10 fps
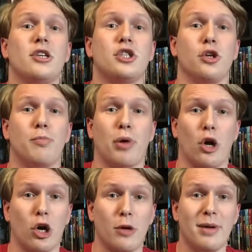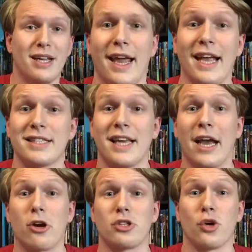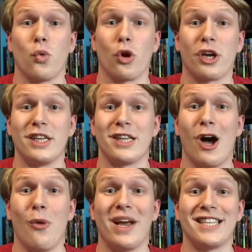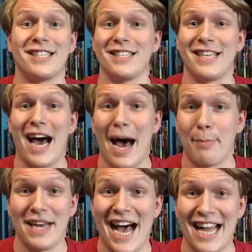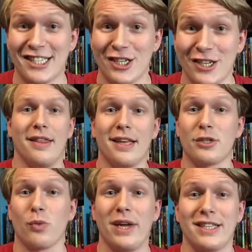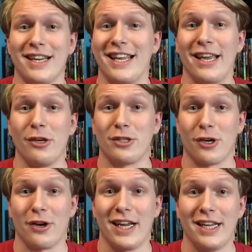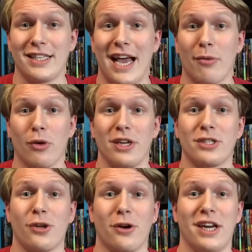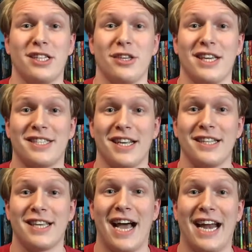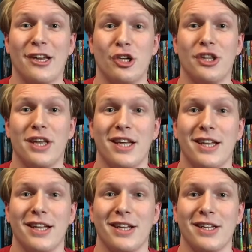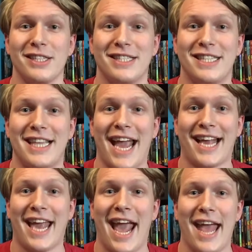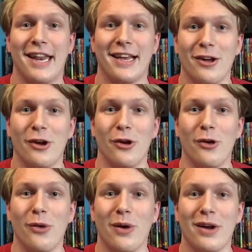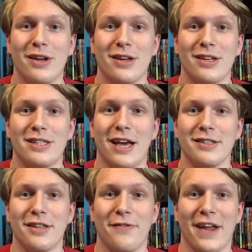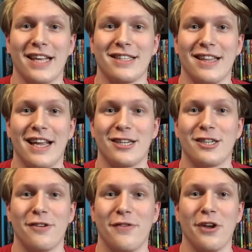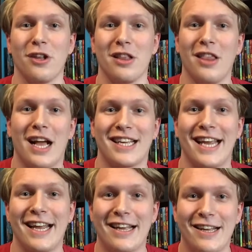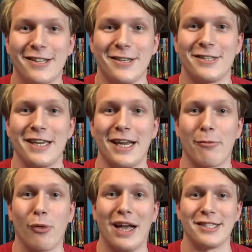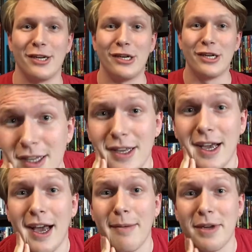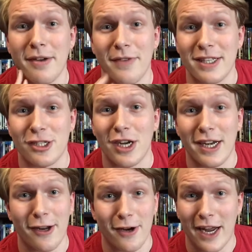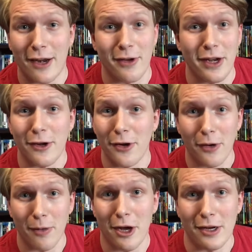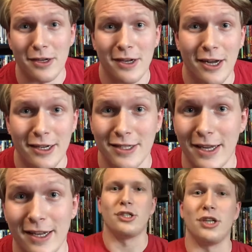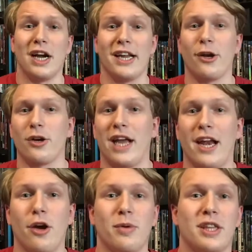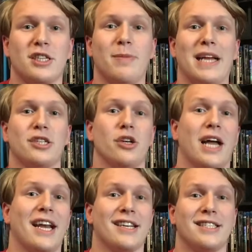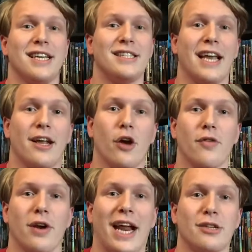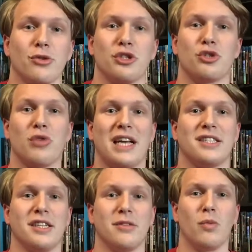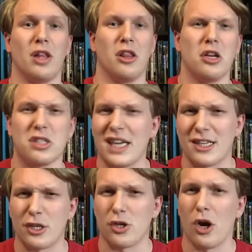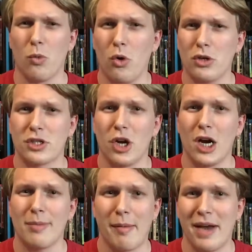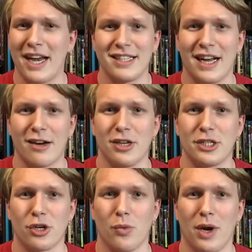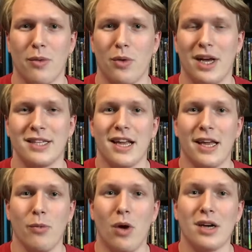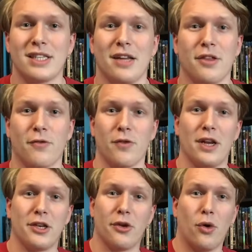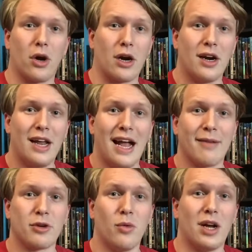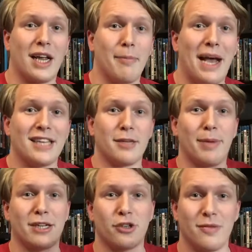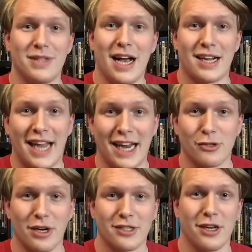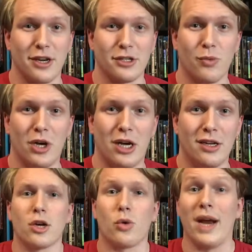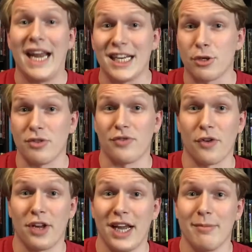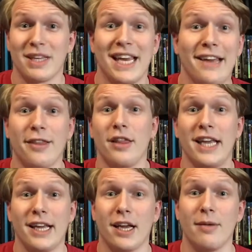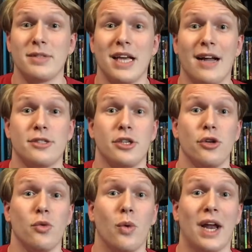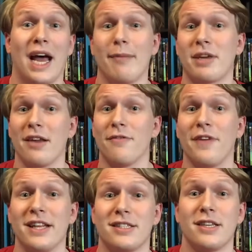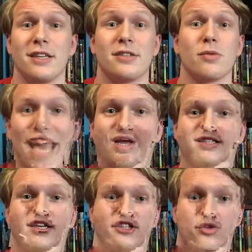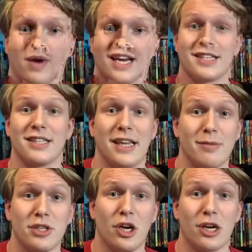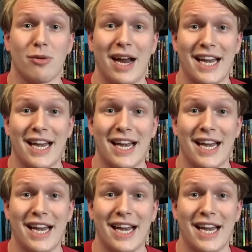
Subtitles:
superb. His character work is always top-notch. And this recent heel turn he's had where he's turned into this entitled dickhead who tells the fans that they should feel lucky to see him wrestle. Yeah, I'm convinced Johnny Gargano can do no wrong, honestly. Johnny Gargano with the special NXT TakeOver entrance dressed in what looked like Star Wars garb. I'm not entirely sure what it was. He walks out the front door after walking past a picture of Doc Hendricks on his wall. Great entrance for him. Keith Lee comes out to what I'm convinced is wrestling's greatest theme song right